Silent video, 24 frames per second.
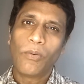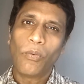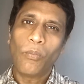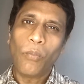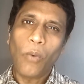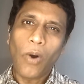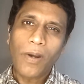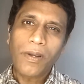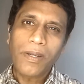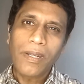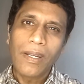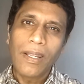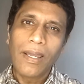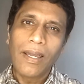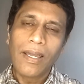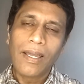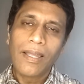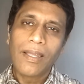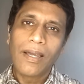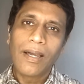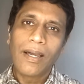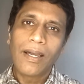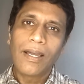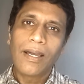what
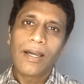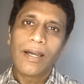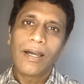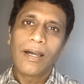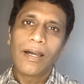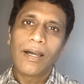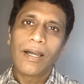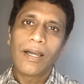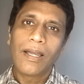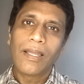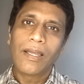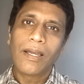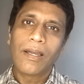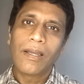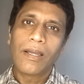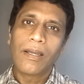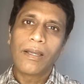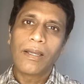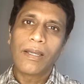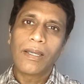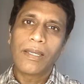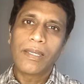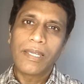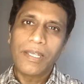
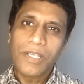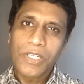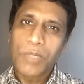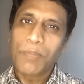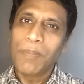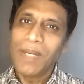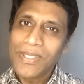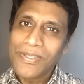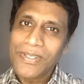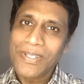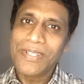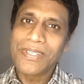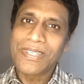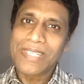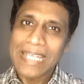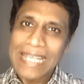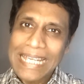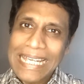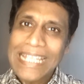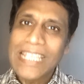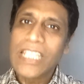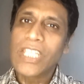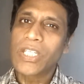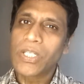his business
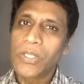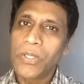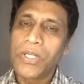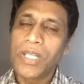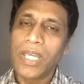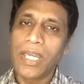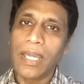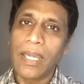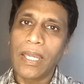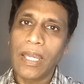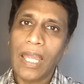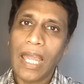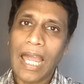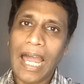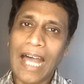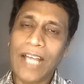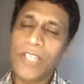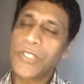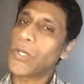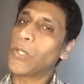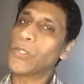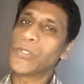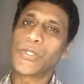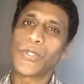is today
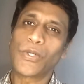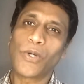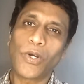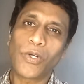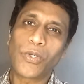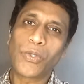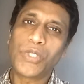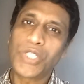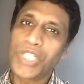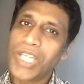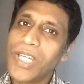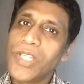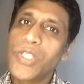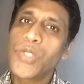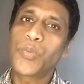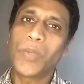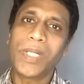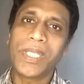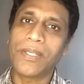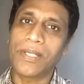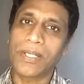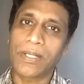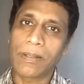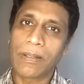has also got to change
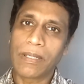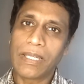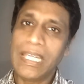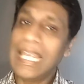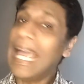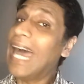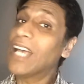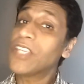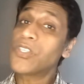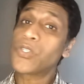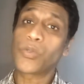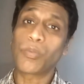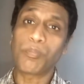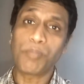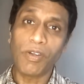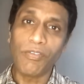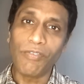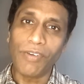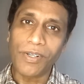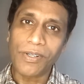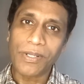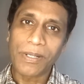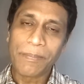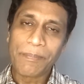with it. He has to
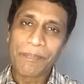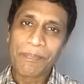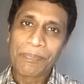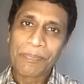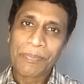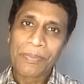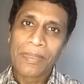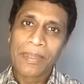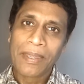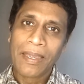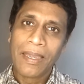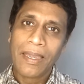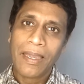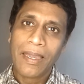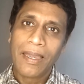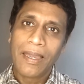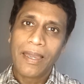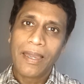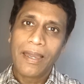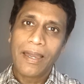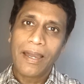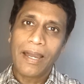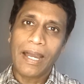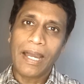pivot.
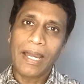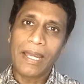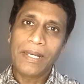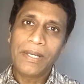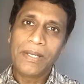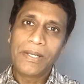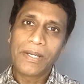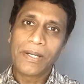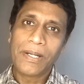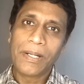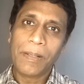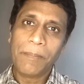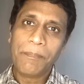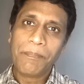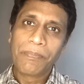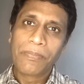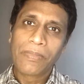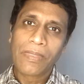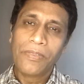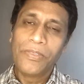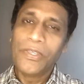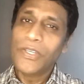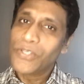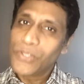And
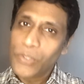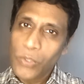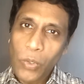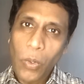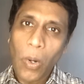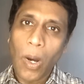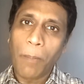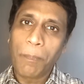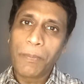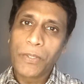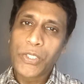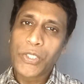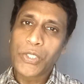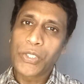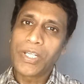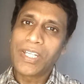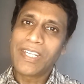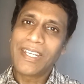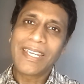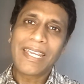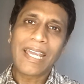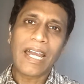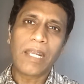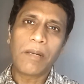this new
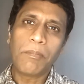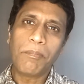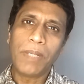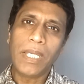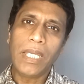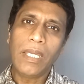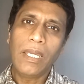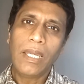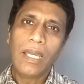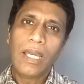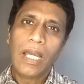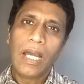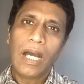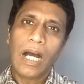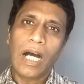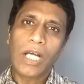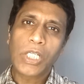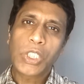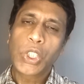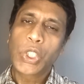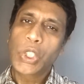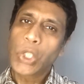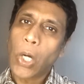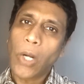opportunity can be a
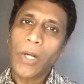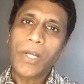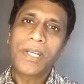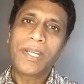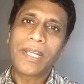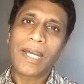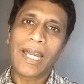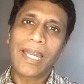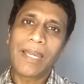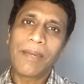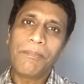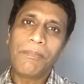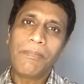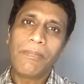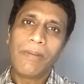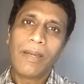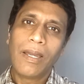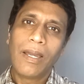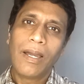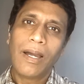short-time